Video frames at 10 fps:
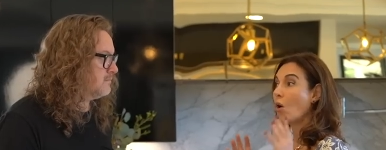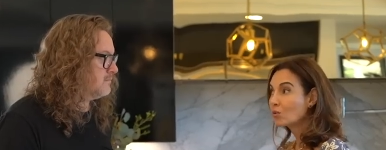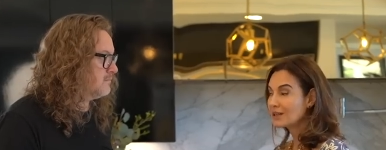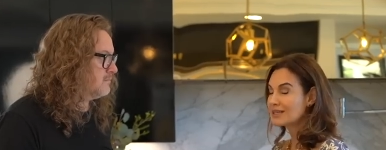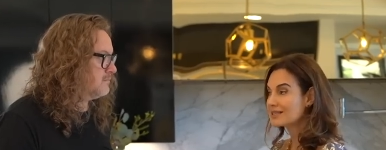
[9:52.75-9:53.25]

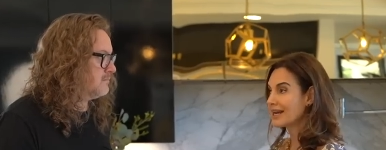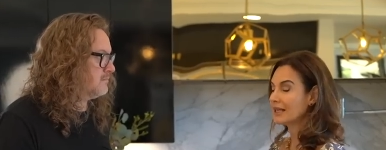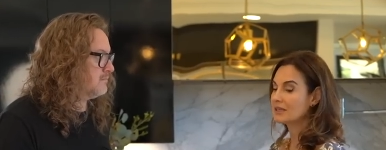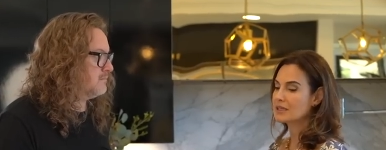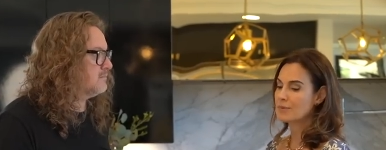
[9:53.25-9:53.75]
Speaker 1: only
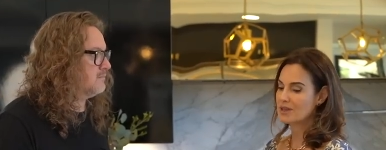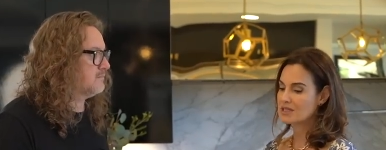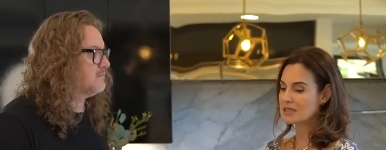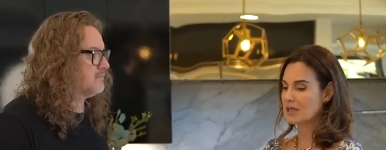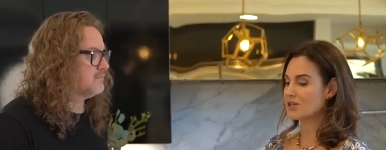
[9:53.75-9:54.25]
stainless. But
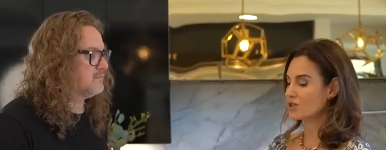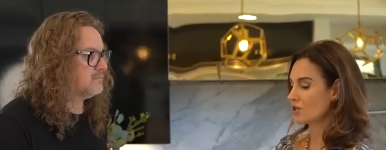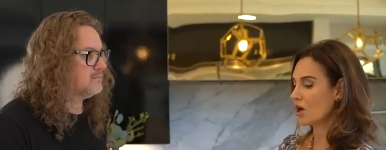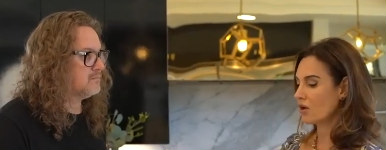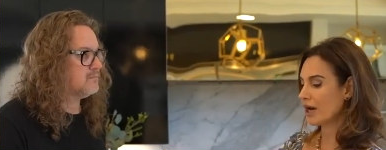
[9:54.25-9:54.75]
this is nice to
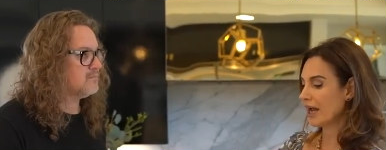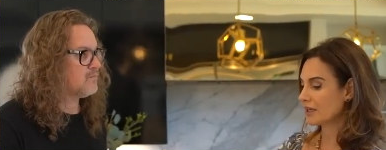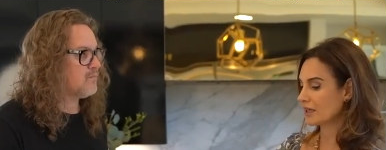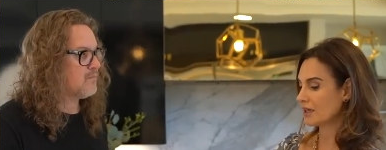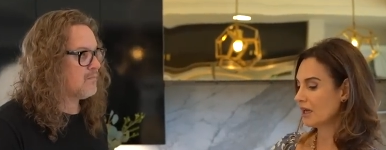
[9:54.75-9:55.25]
know that I
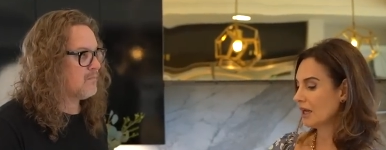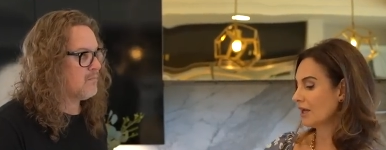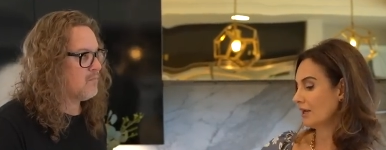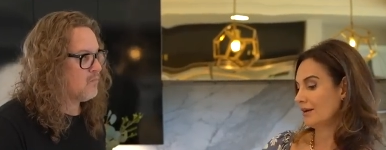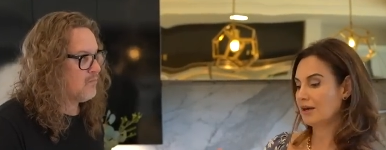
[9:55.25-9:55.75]
can,
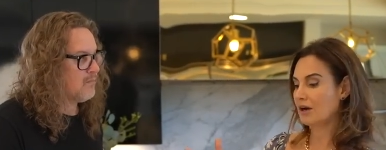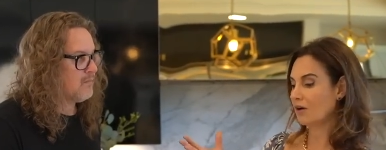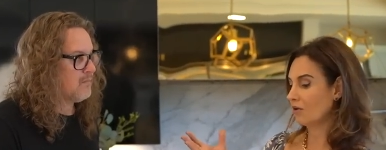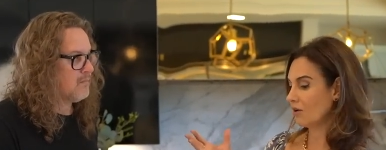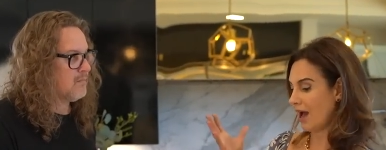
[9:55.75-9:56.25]
you
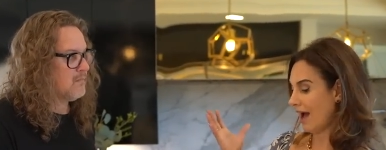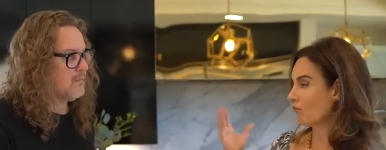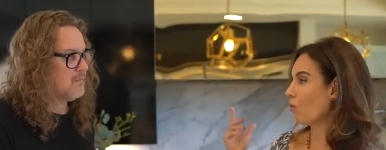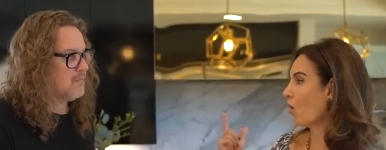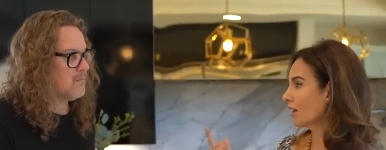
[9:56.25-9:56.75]
know,
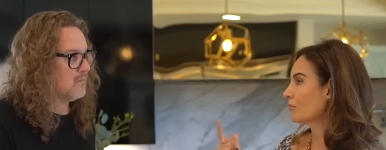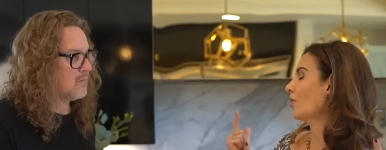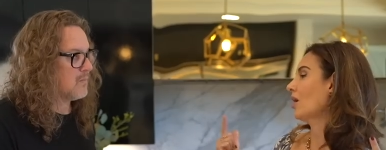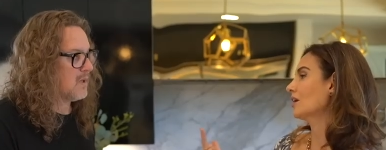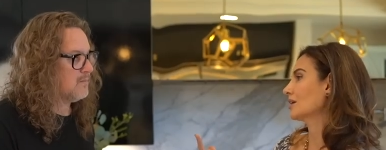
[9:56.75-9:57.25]
have one
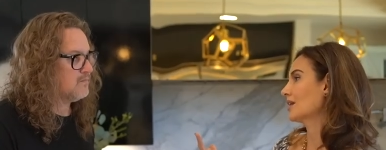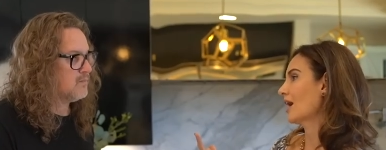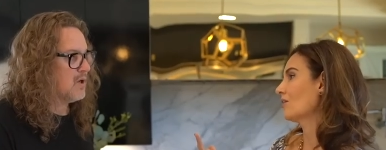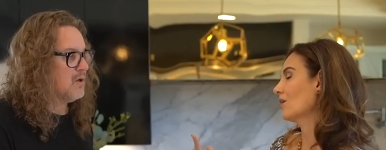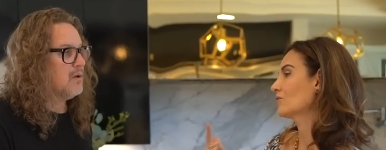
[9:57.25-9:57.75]
product that
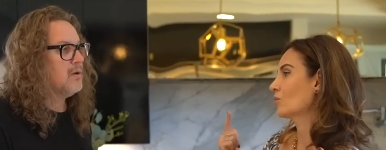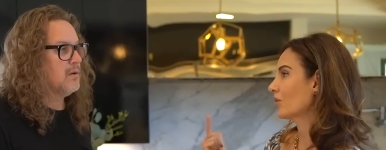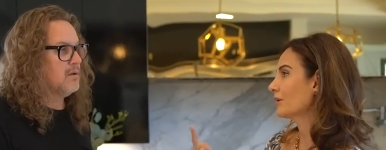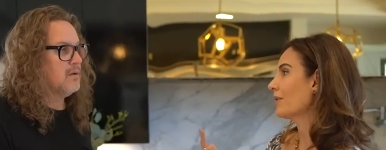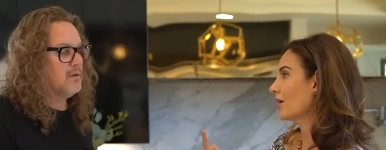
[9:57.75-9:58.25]
I don't have to
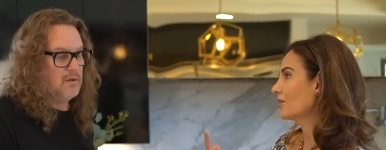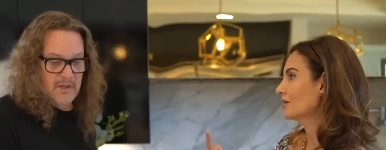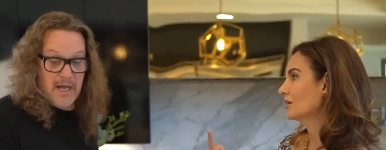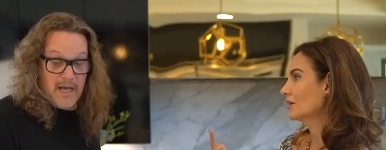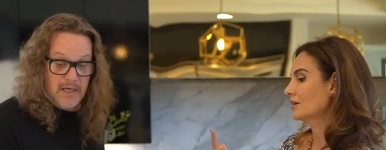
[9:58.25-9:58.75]
worry about.
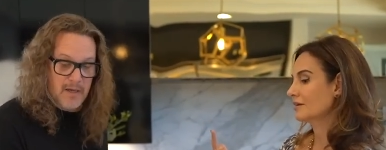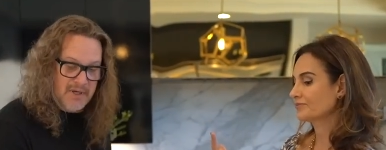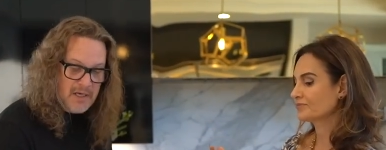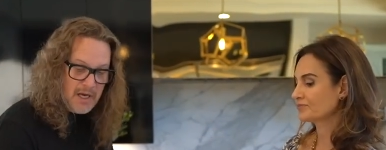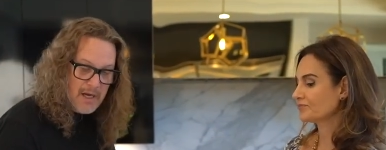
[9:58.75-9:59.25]
Speaker 2: Yeah, and I
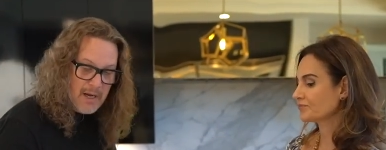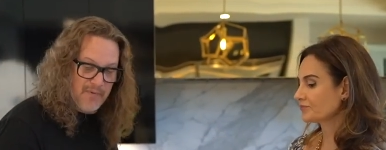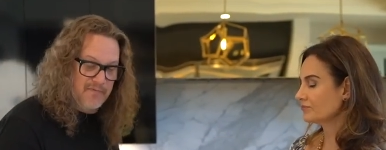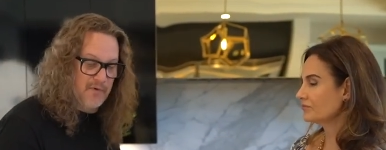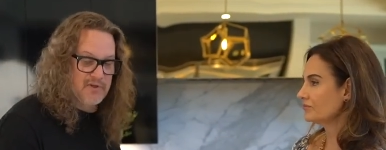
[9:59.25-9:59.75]
mean, I, I
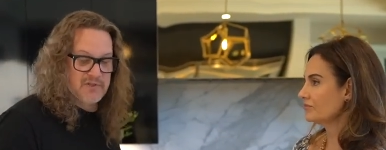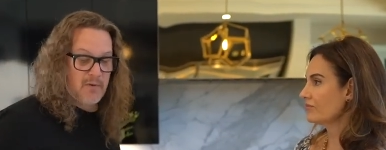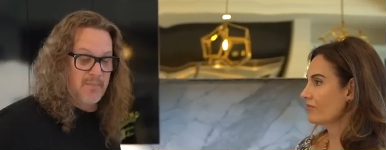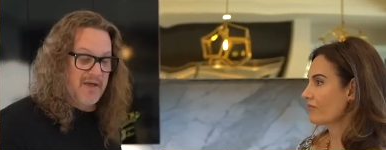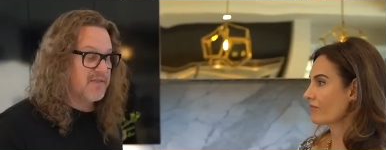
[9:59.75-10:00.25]
prefer this
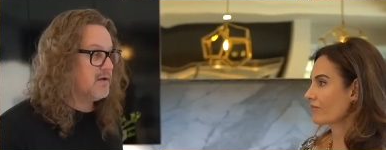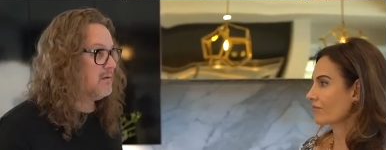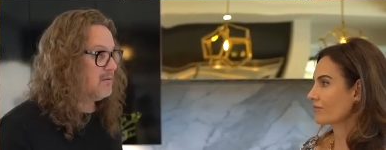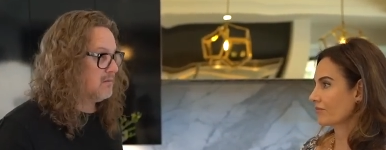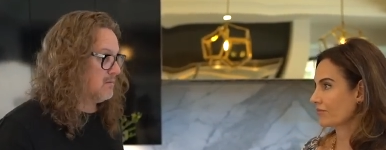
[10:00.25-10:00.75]
now.
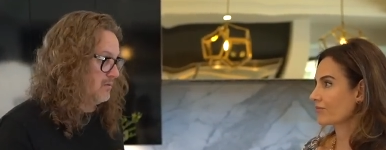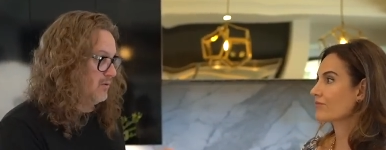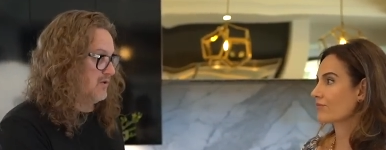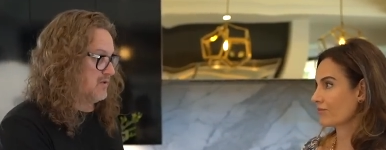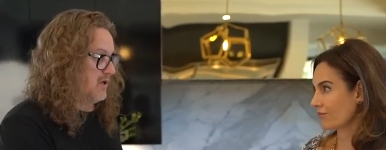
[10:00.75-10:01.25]
Method
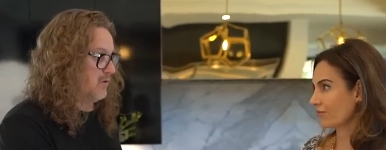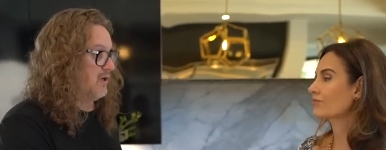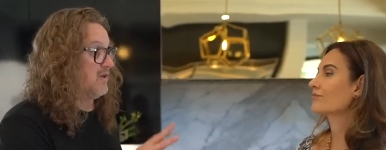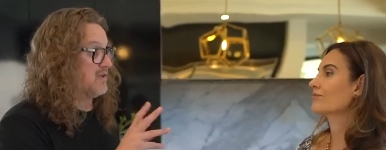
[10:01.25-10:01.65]
is another one. It